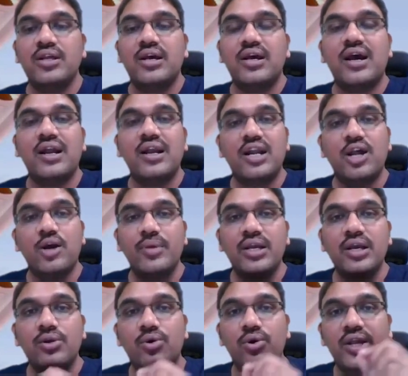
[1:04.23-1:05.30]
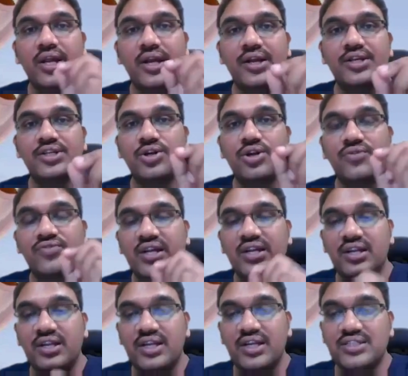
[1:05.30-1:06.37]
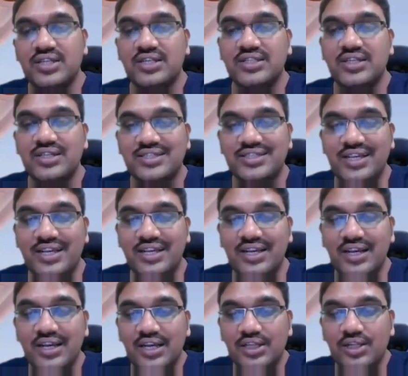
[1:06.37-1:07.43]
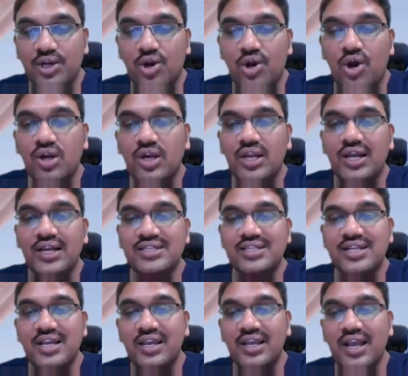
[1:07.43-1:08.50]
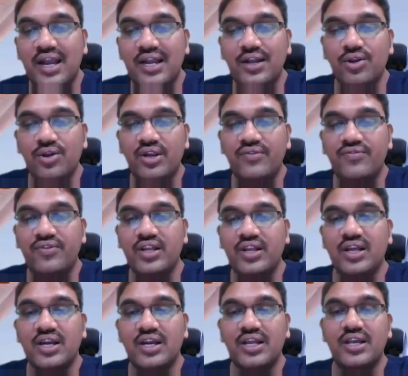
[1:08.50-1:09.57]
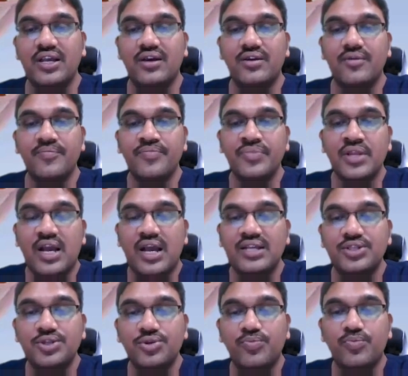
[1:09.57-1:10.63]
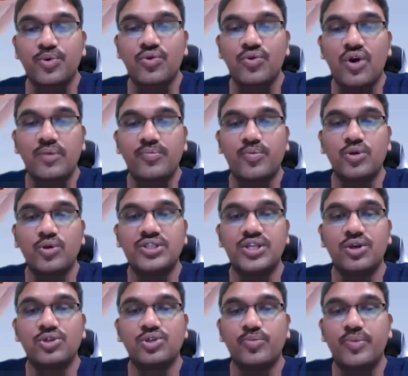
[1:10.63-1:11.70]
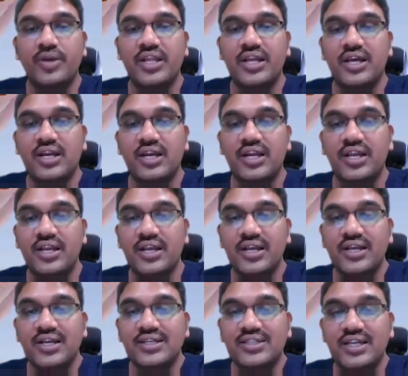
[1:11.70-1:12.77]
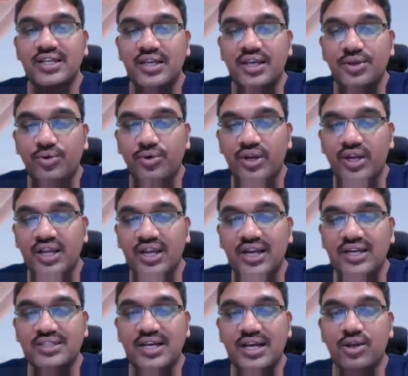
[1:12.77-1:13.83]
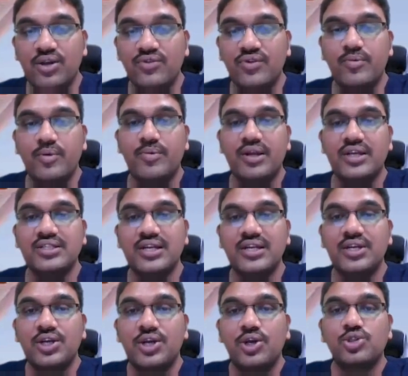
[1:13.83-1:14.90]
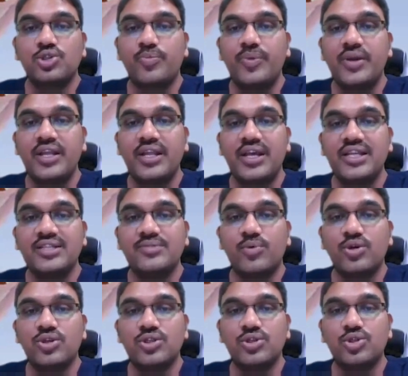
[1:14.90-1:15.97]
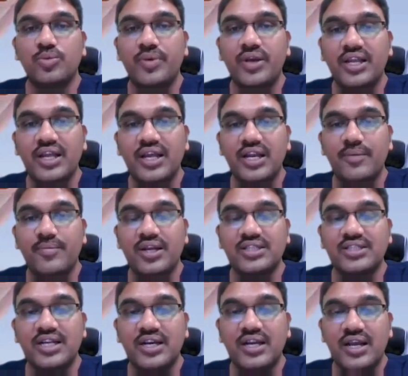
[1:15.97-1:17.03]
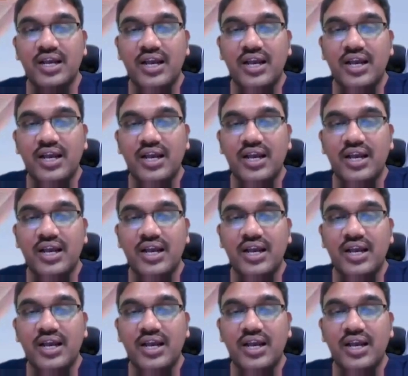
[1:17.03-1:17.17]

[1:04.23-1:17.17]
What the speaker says: the anatomical orientation of the inner ear structures, see, the cochlea is lying anterior-inferiorly here. As you move on posterior-superiorly, see, the utricle and saccule will be present. Superior is most superiorly present.